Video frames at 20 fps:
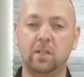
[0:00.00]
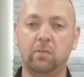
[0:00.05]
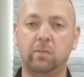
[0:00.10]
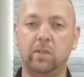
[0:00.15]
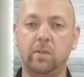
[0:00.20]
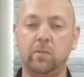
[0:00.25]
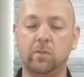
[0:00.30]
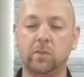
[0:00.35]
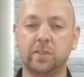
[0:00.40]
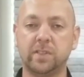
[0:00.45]

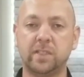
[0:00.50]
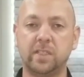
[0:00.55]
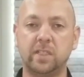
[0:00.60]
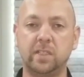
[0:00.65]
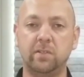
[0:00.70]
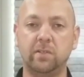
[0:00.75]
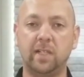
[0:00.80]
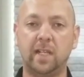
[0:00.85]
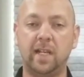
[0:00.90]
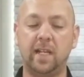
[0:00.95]
We will see
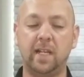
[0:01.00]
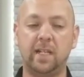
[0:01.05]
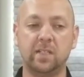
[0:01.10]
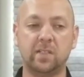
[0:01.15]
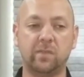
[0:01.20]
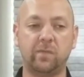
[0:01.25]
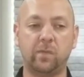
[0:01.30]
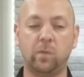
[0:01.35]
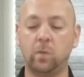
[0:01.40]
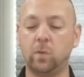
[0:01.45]
you
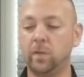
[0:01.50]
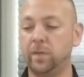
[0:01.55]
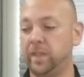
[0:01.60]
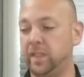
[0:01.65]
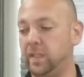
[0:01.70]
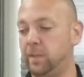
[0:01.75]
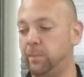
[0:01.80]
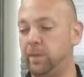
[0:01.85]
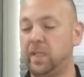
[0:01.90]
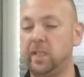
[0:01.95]
guys for
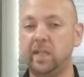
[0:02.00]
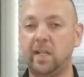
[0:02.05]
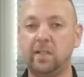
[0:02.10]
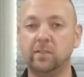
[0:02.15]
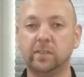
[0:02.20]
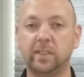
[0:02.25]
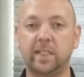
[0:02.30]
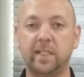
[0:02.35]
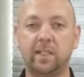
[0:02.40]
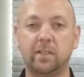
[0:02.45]
the pin
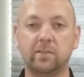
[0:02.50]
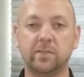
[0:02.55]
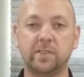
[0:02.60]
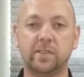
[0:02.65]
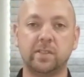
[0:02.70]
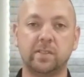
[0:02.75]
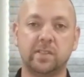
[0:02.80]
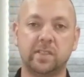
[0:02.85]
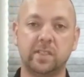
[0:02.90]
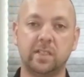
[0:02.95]
down
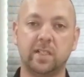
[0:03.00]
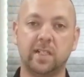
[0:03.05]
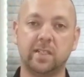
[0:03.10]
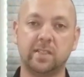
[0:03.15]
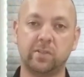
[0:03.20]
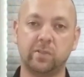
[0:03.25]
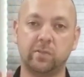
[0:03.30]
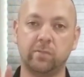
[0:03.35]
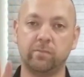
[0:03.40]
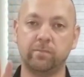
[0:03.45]
layouts. See you
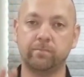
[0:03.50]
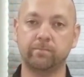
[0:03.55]
guys soon.